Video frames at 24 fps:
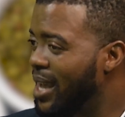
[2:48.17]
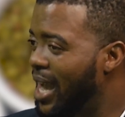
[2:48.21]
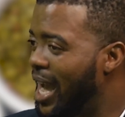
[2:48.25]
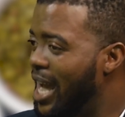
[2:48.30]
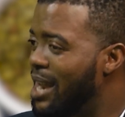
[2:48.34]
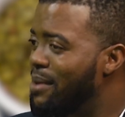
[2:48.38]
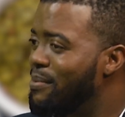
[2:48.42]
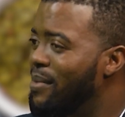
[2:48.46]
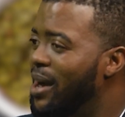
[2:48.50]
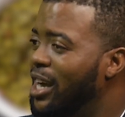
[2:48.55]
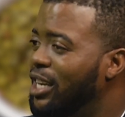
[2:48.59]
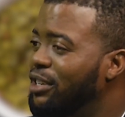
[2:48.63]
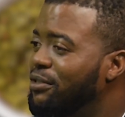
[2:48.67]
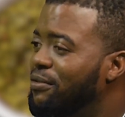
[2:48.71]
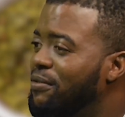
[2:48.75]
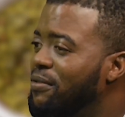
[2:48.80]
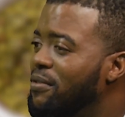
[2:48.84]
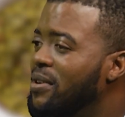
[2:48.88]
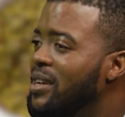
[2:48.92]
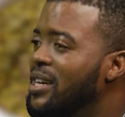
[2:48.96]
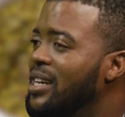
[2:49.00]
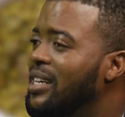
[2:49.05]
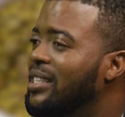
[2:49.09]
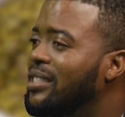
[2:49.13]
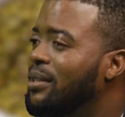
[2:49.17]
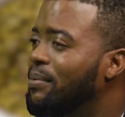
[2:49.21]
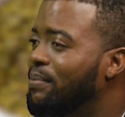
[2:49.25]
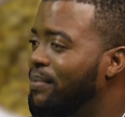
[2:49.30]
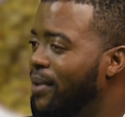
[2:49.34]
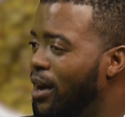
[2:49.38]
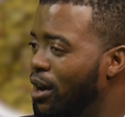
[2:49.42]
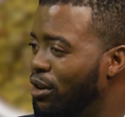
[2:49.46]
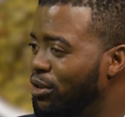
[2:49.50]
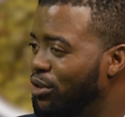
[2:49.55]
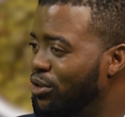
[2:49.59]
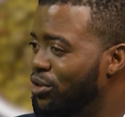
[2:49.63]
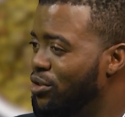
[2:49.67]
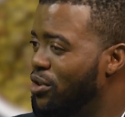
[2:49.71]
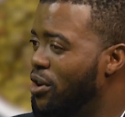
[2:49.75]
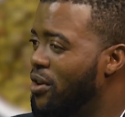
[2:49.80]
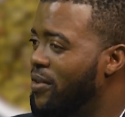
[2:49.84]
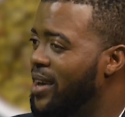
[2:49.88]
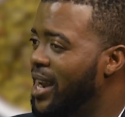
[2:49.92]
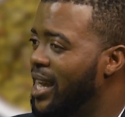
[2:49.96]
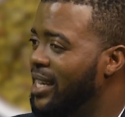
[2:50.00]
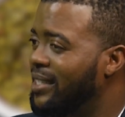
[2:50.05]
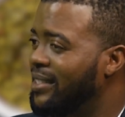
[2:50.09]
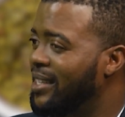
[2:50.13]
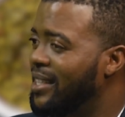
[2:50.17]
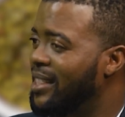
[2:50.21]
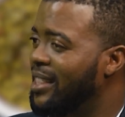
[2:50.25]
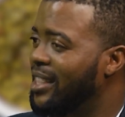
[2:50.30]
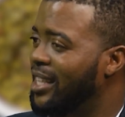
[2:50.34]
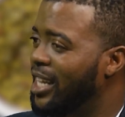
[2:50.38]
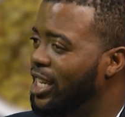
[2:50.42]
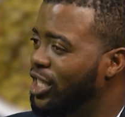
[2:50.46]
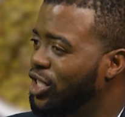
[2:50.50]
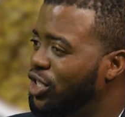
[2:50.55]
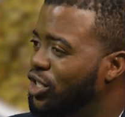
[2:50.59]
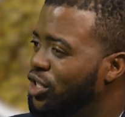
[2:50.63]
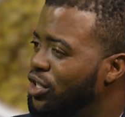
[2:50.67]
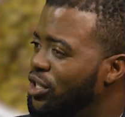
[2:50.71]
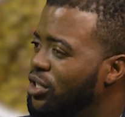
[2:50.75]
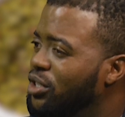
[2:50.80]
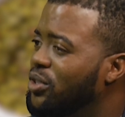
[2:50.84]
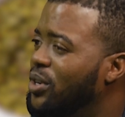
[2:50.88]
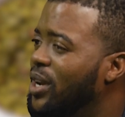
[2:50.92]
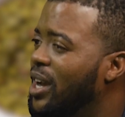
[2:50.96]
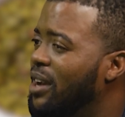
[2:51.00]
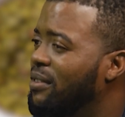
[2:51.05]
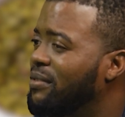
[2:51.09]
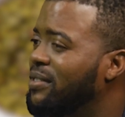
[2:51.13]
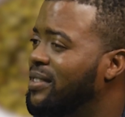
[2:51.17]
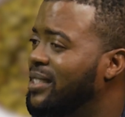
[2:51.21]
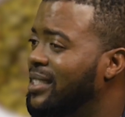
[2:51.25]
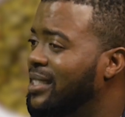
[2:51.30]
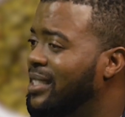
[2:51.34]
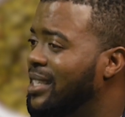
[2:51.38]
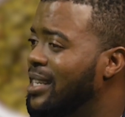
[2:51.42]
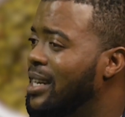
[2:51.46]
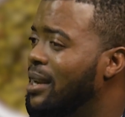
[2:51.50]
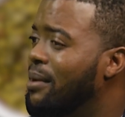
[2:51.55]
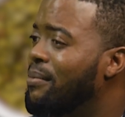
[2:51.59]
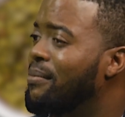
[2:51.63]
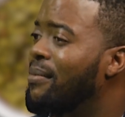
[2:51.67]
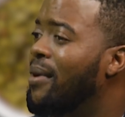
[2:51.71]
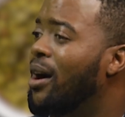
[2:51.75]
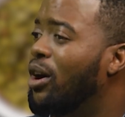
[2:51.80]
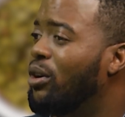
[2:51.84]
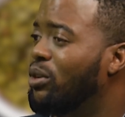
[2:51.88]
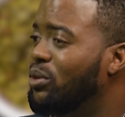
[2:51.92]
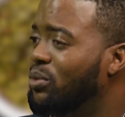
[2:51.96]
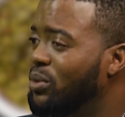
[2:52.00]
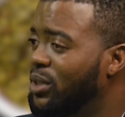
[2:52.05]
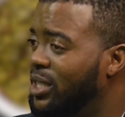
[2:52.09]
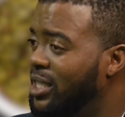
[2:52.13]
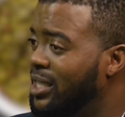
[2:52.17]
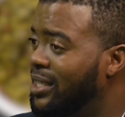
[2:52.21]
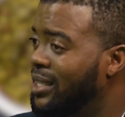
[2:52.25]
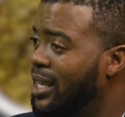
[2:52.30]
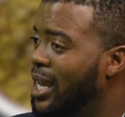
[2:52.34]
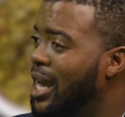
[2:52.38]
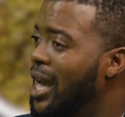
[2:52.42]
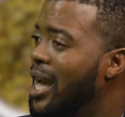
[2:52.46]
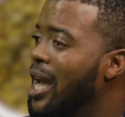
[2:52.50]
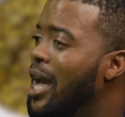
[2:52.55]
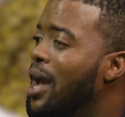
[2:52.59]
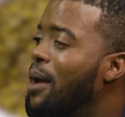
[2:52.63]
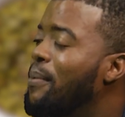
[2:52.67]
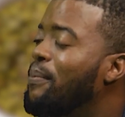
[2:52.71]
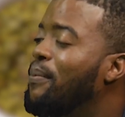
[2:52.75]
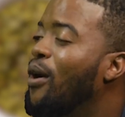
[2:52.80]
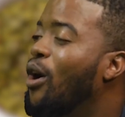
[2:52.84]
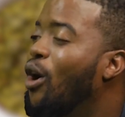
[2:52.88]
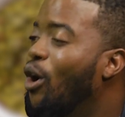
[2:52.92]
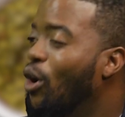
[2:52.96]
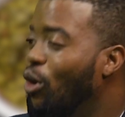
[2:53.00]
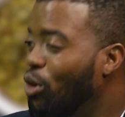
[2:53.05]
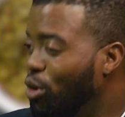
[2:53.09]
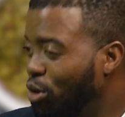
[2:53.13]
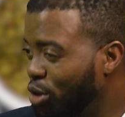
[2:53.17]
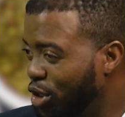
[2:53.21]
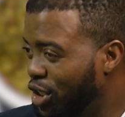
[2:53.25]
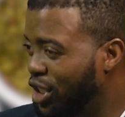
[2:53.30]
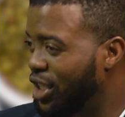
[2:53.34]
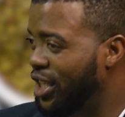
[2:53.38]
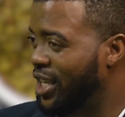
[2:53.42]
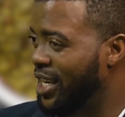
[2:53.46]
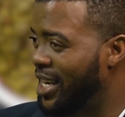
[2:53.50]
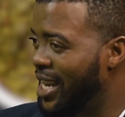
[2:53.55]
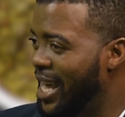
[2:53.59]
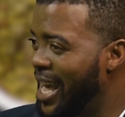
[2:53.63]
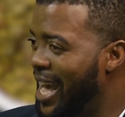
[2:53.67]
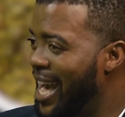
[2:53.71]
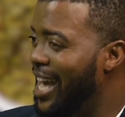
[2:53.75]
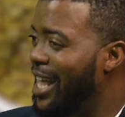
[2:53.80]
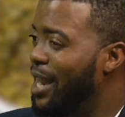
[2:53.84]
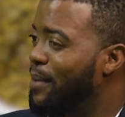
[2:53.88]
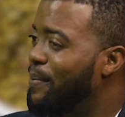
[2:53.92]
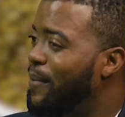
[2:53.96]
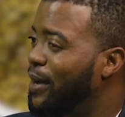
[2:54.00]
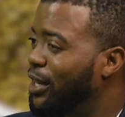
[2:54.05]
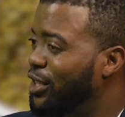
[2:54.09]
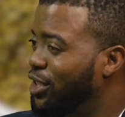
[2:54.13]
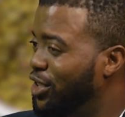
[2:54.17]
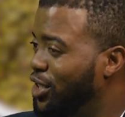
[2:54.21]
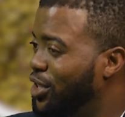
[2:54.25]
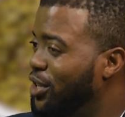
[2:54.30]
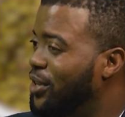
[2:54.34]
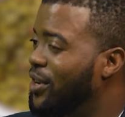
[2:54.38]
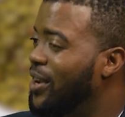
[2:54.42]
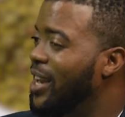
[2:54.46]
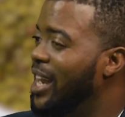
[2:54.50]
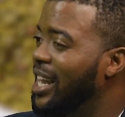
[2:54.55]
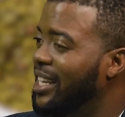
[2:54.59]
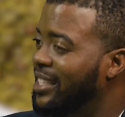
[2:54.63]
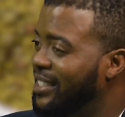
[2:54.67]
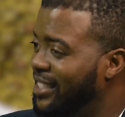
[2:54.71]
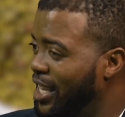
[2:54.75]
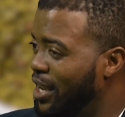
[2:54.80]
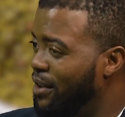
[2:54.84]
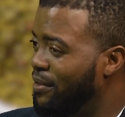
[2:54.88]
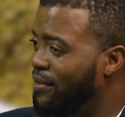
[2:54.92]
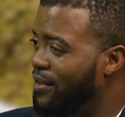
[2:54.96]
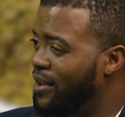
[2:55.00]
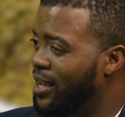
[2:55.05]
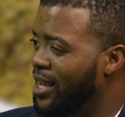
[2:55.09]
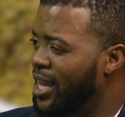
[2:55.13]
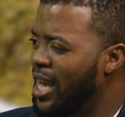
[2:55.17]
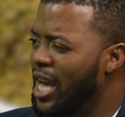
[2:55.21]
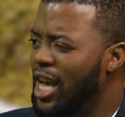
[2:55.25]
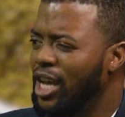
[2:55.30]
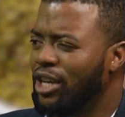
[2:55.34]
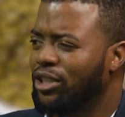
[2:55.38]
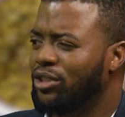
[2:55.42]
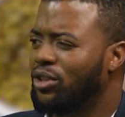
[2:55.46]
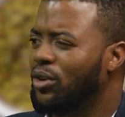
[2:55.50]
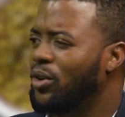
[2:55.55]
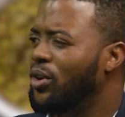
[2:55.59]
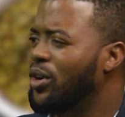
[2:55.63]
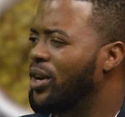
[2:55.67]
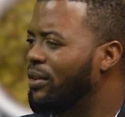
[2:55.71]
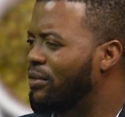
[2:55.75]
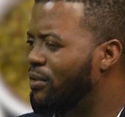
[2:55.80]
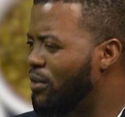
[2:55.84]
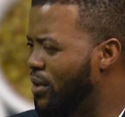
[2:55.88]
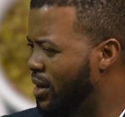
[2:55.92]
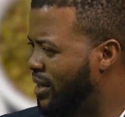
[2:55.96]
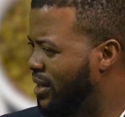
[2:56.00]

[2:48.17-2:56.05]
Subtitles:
and mindfully is about recognizing that you need to have a certain amount, which is a portion at a particular serving. So, for